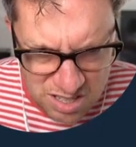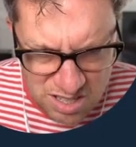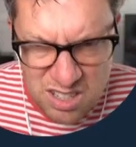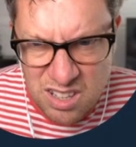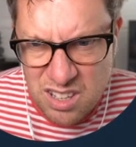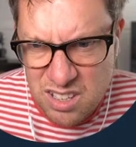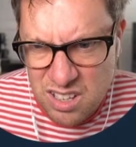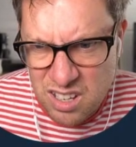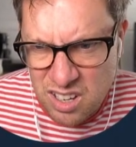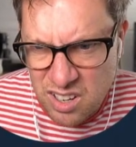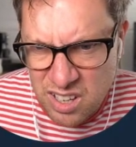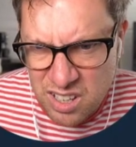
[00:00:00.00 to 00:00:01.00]
that
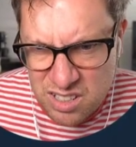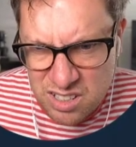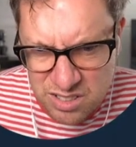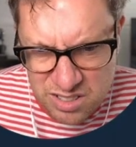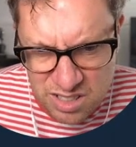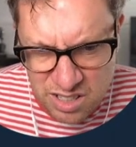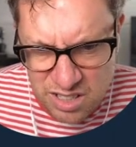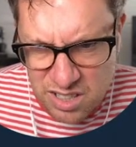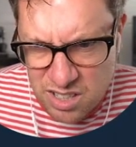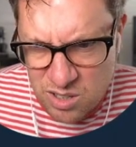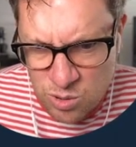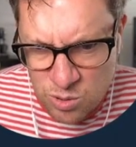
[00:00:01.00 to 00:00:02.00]
kind of looks like
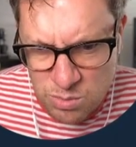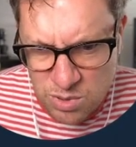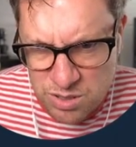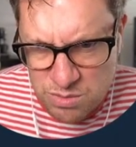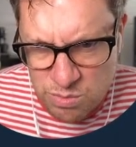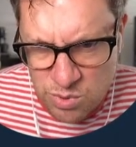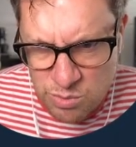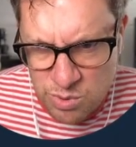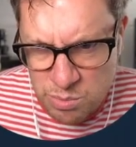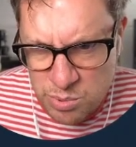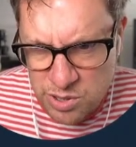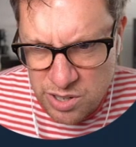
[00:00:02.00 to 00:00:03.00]
almost what we're
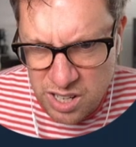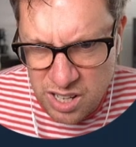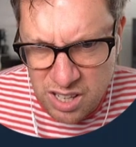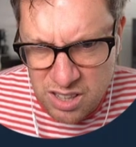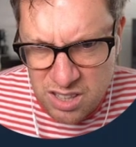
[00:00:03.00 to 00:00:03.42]
putting in.